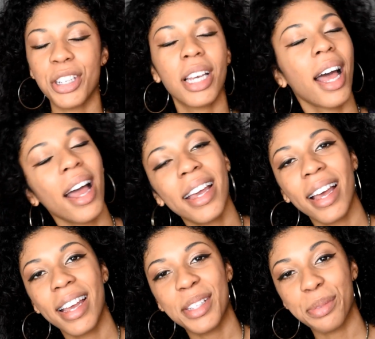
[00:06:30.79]

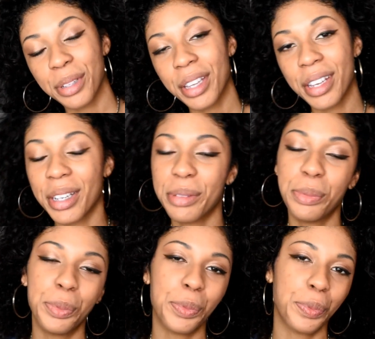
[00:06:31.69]
Shikakai is really good
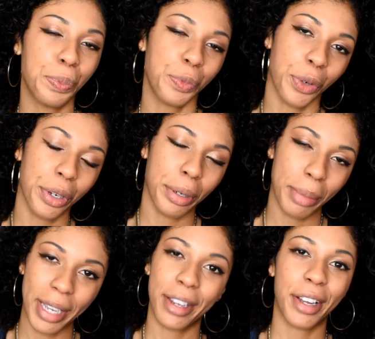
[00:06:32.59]
for
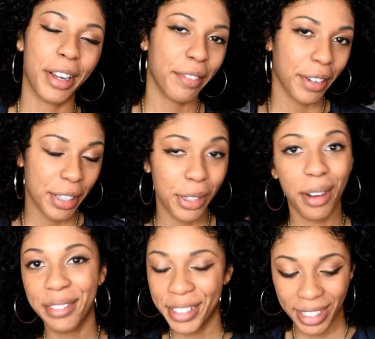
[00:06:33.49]
making your hair very
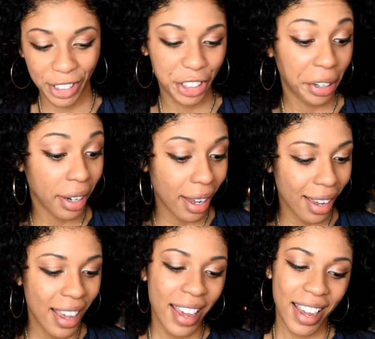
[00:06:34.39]
soft and
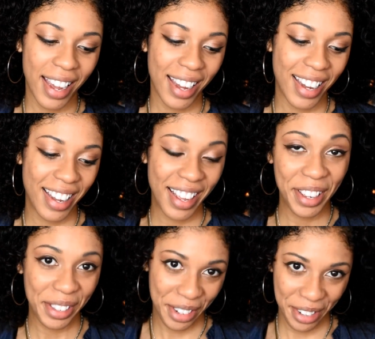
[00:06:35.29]
shiny. It
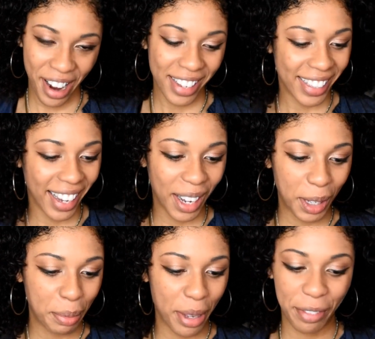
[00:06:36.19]
heals your dry
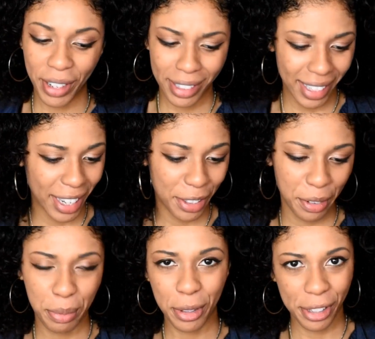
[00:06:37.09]
scalp, it fights
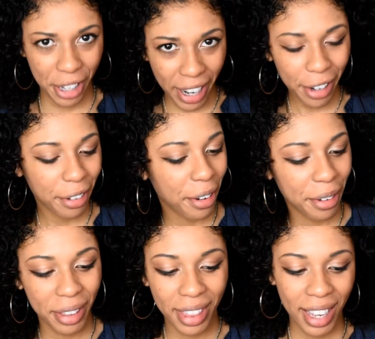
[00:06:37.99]
dandruff, boosts your hair
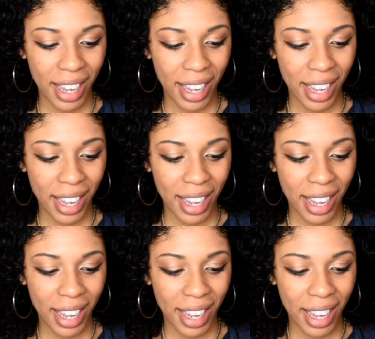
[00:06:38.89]
growth.